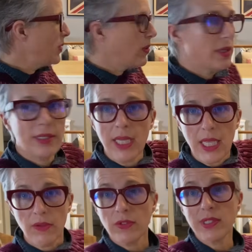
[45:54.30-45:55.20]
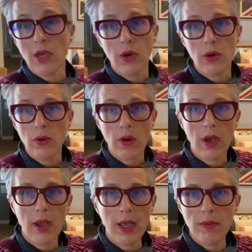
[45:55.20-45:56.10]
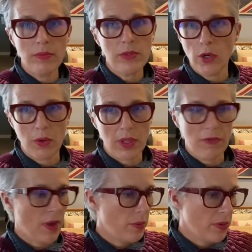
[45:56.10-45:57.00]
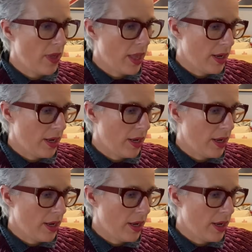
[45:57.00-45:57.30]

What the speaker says: with the sleeves. So I'm totally fine with that.